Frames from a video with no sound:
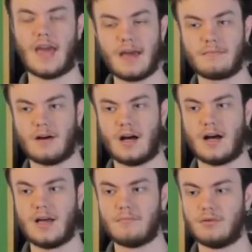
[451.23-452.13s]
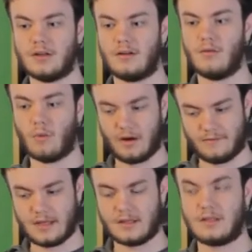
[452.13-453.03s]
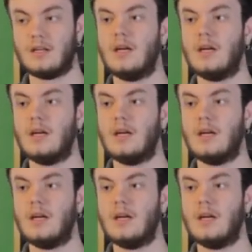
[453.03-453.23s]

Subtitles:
cable input, one of each.